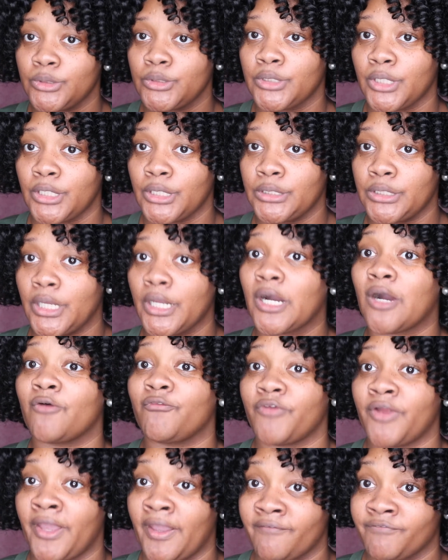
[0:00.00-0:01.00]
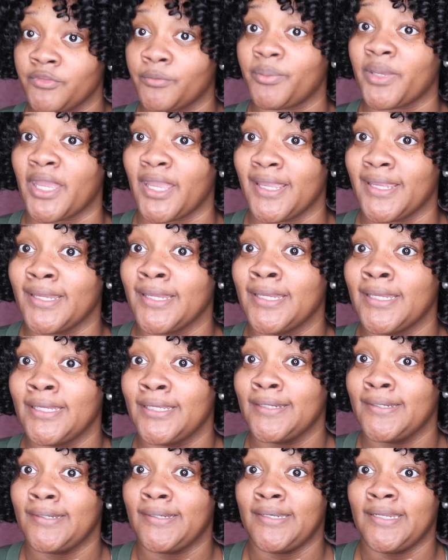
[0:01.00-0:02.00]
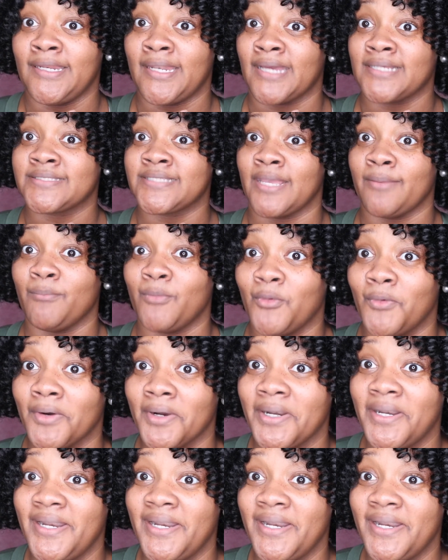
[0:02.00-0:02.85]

they, they offer afterpay. Need I say more?